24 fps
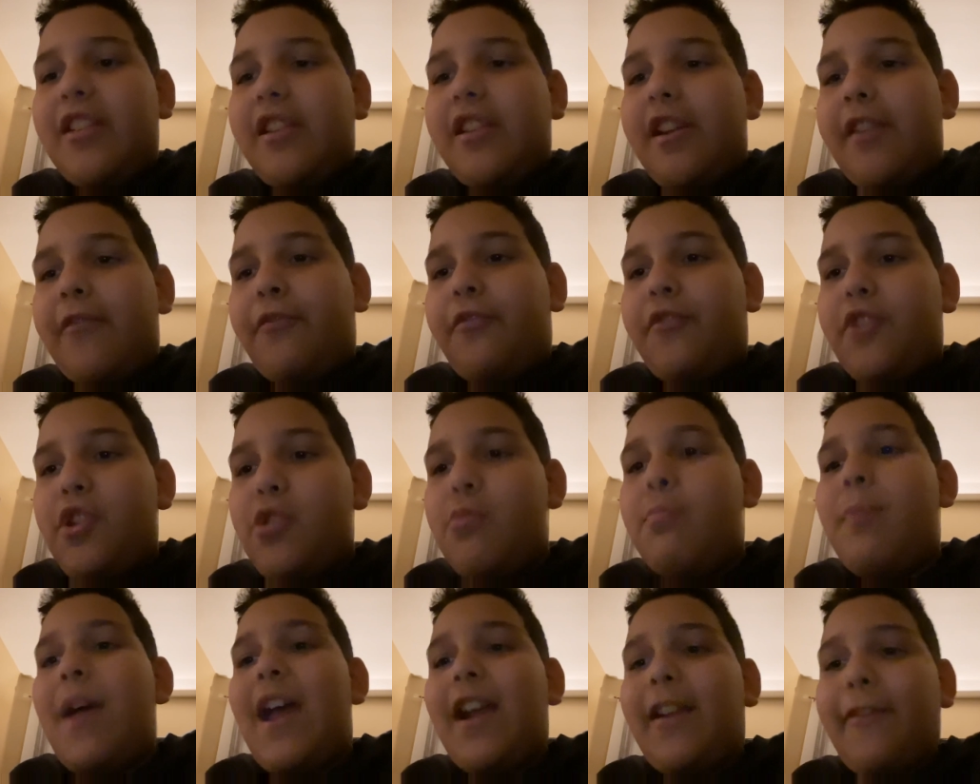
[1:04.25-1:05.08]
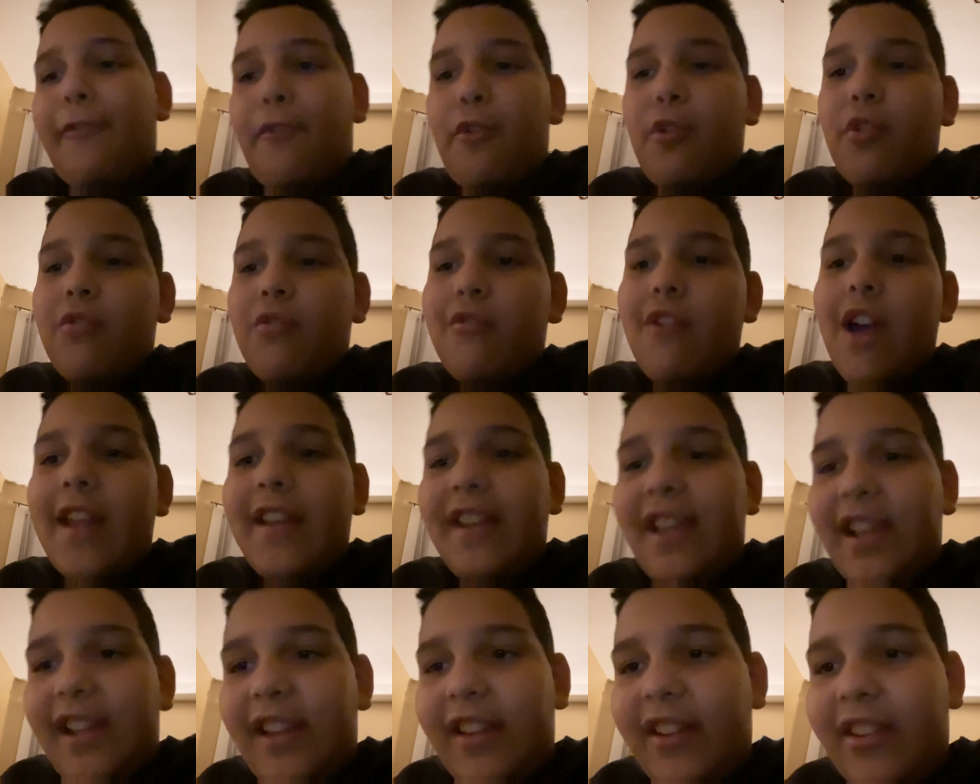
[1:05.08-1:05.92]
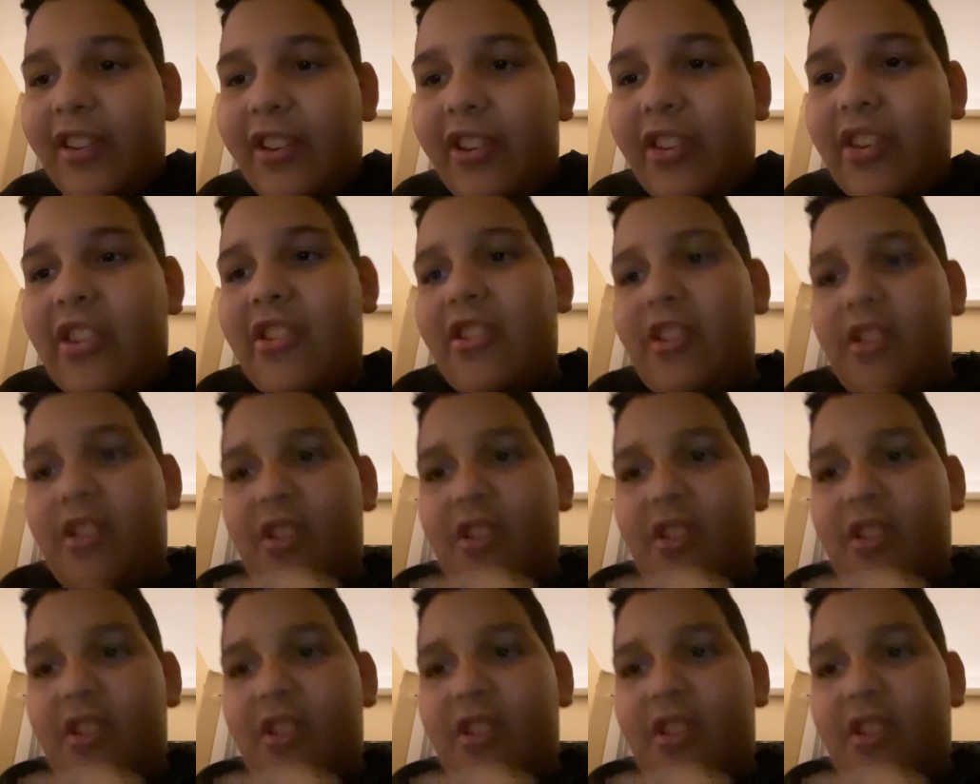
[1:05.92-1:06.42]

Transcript: if you beg for likes.